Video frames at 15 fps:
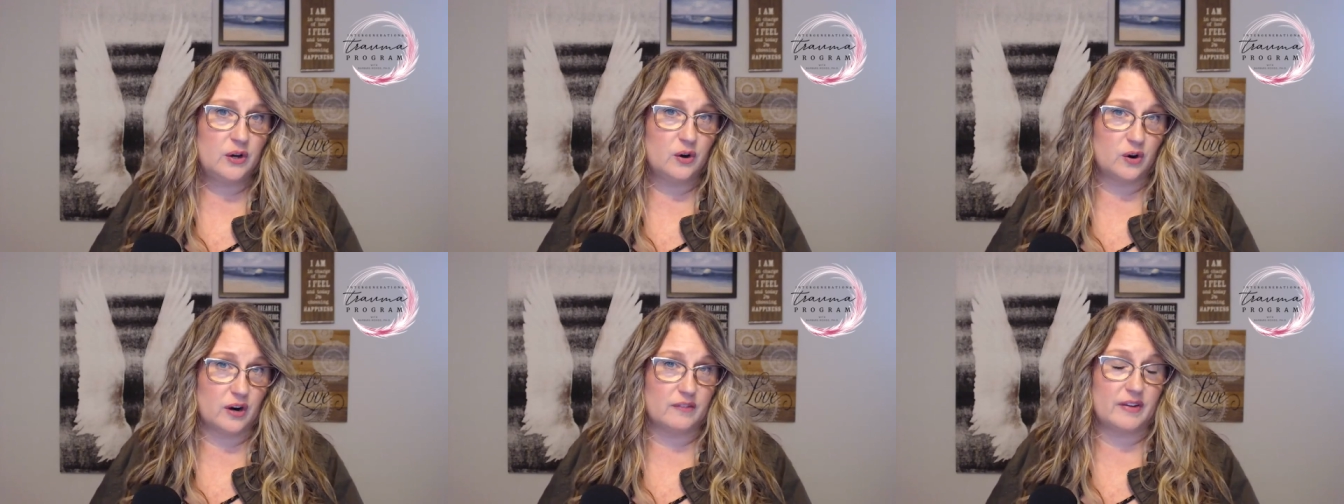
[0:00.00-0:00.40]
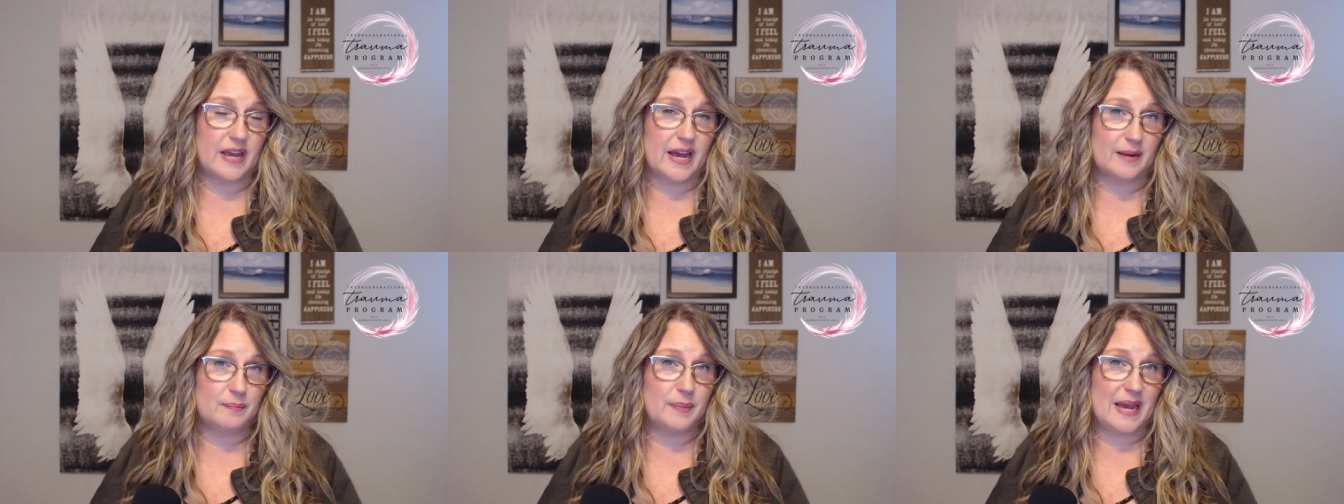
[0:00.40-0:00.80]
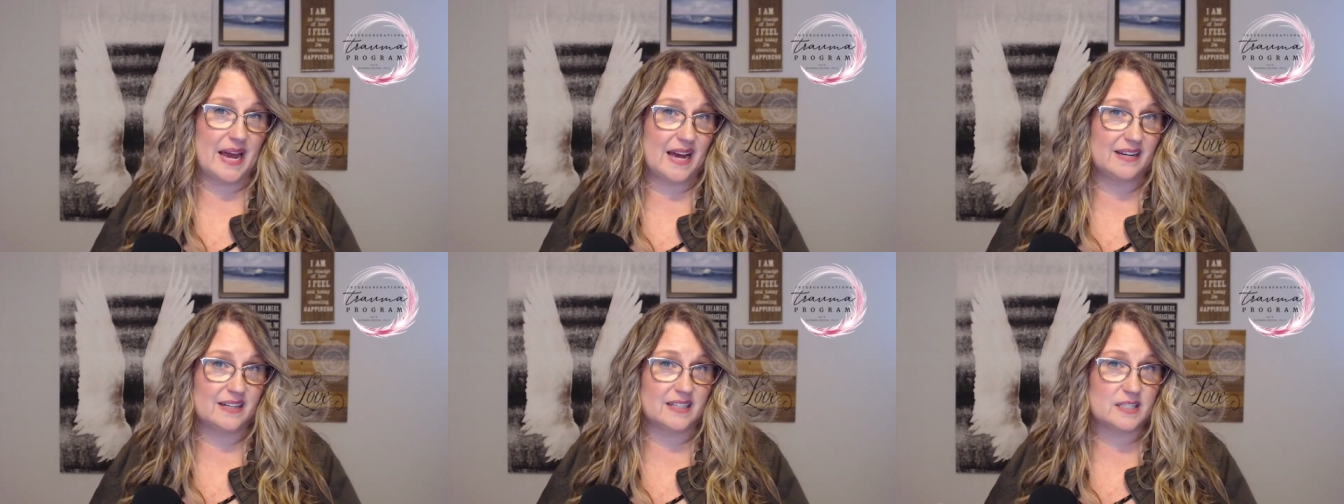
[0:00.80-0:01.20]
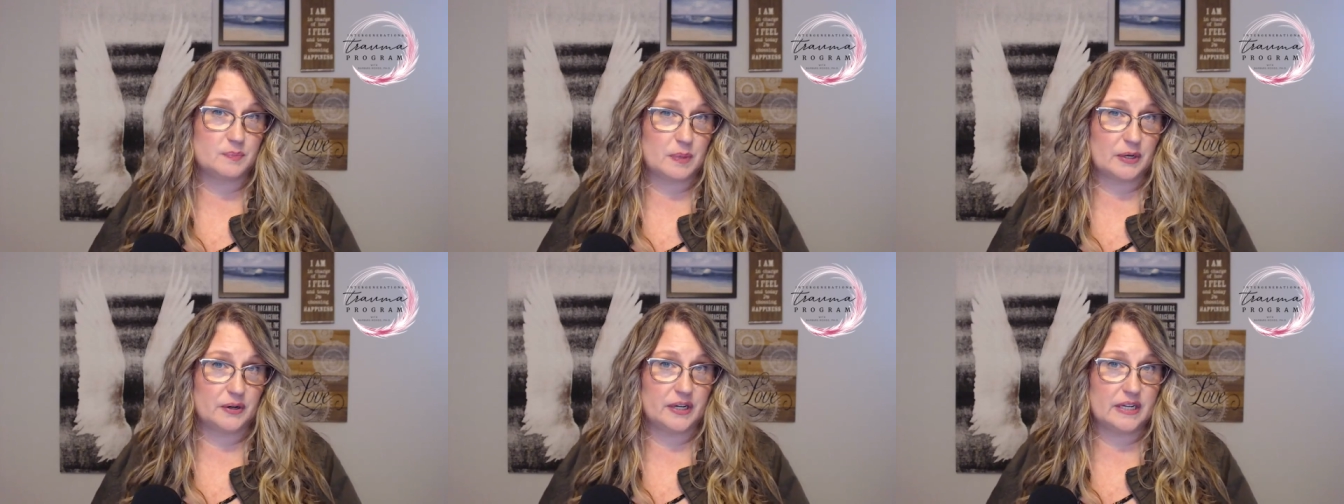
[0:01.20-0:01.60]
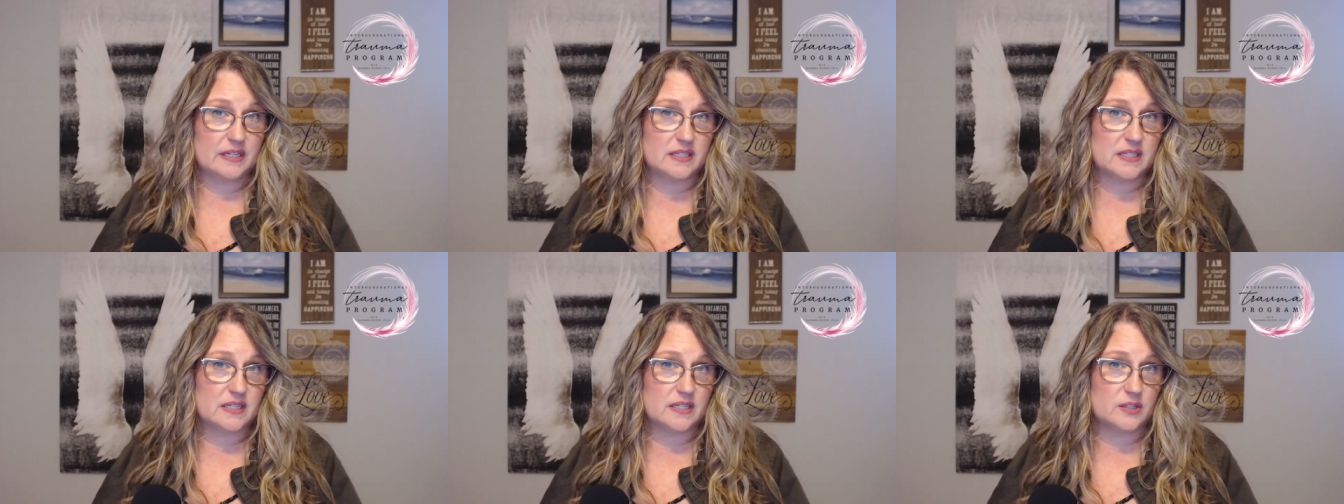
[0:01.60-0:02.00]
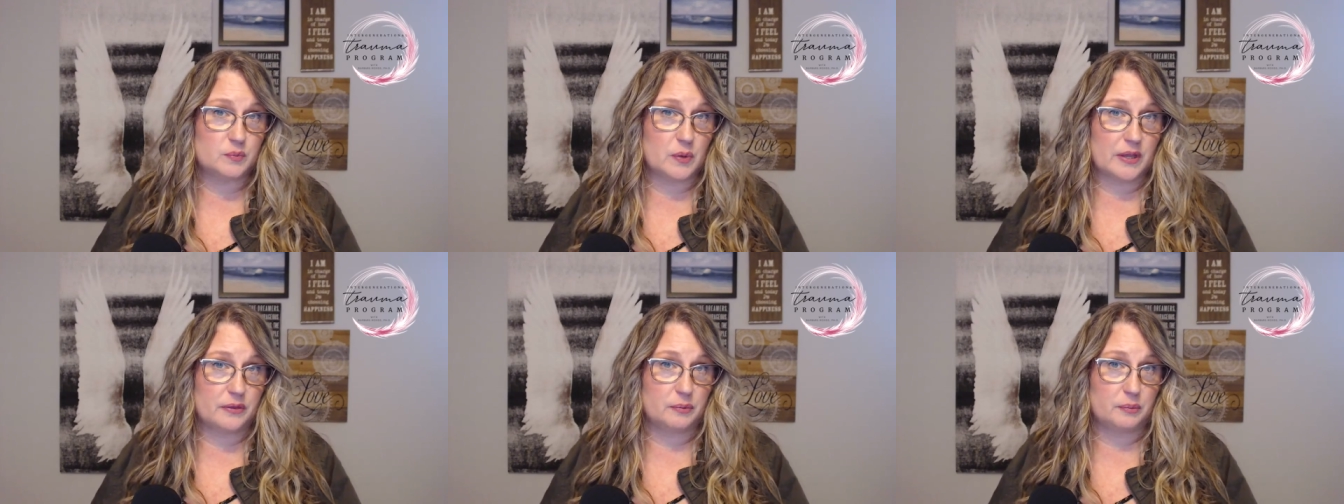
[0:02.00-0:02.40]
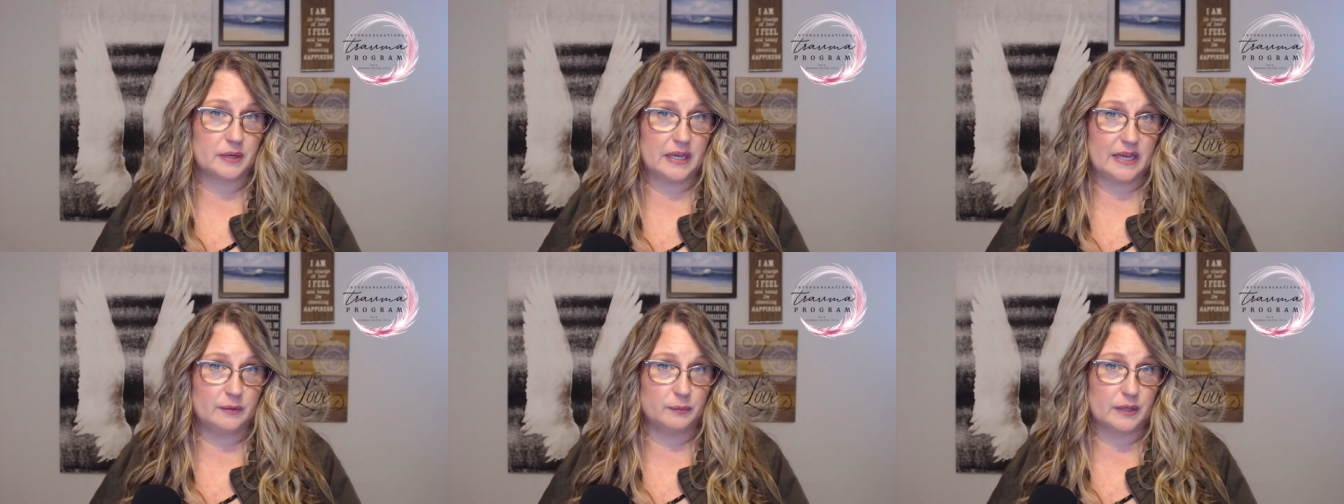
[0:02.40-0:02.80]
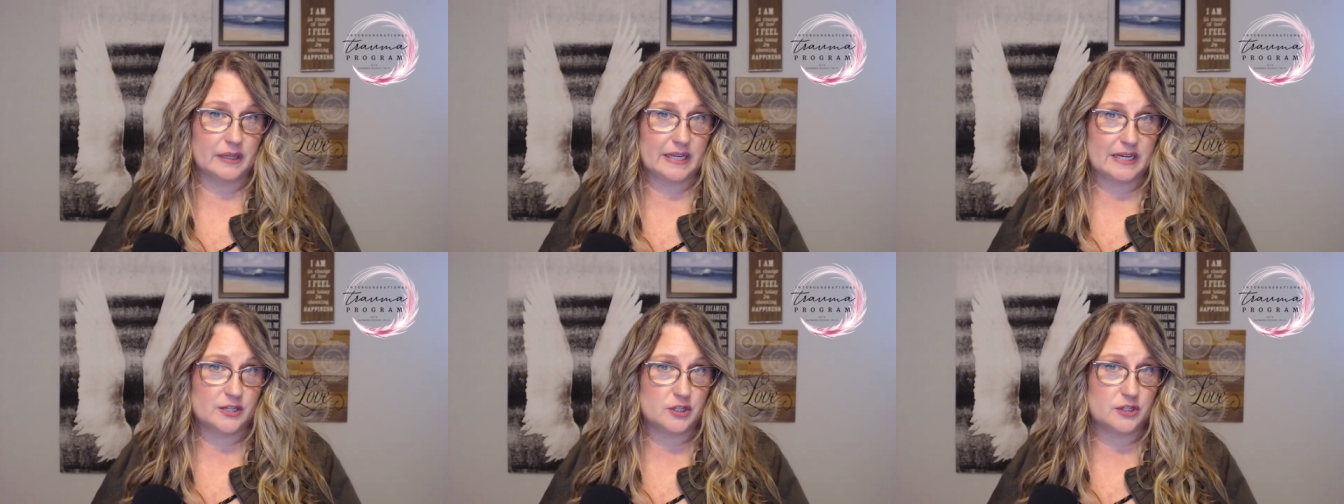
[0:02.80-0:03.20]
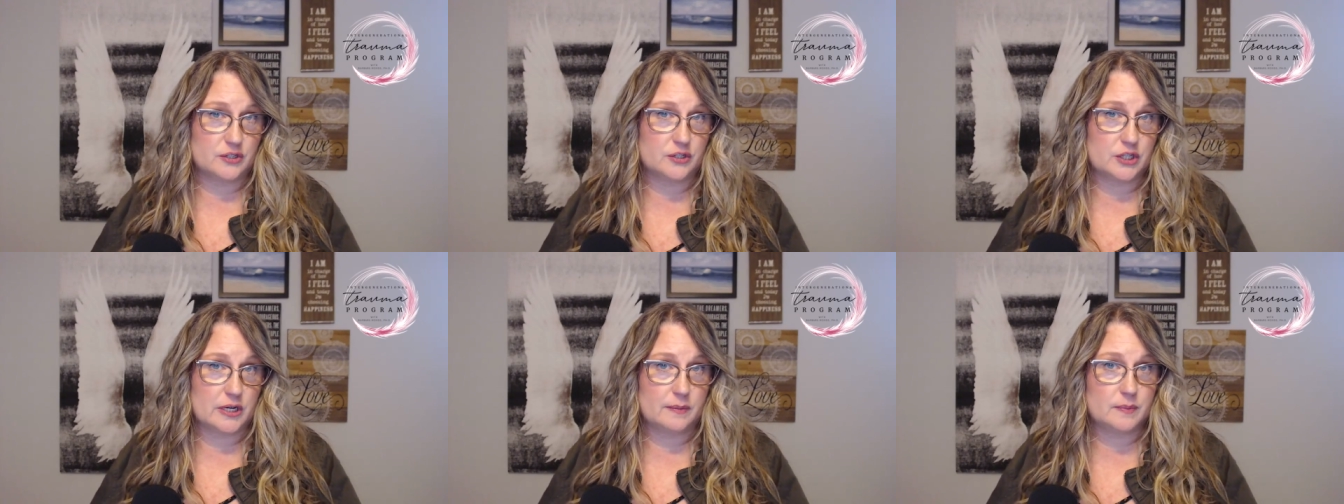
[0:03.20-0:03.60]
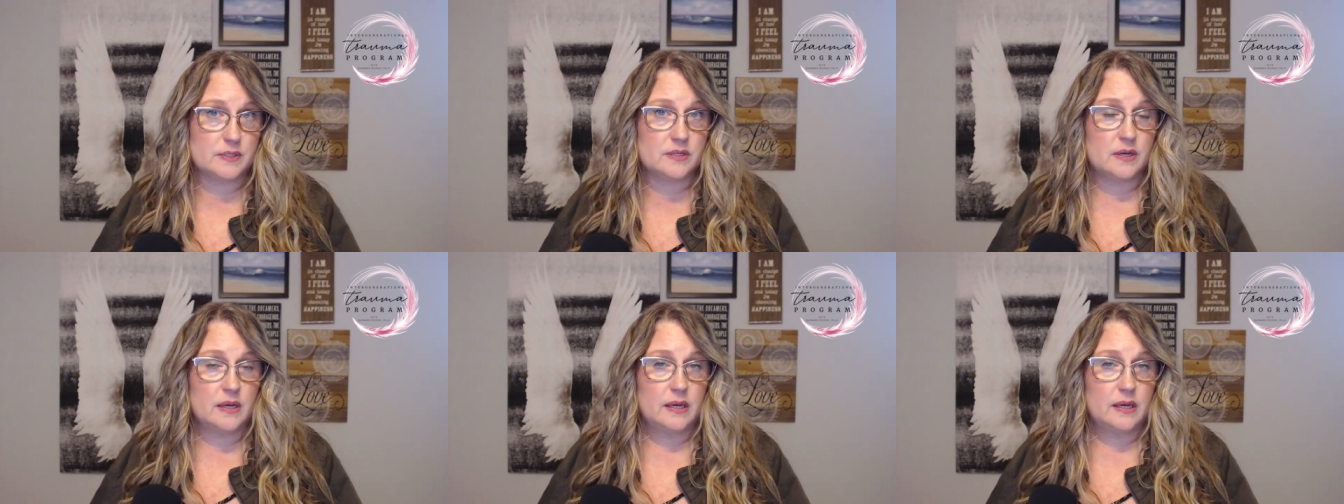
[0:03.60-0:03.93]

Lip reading: or have had bad experiences with in relationships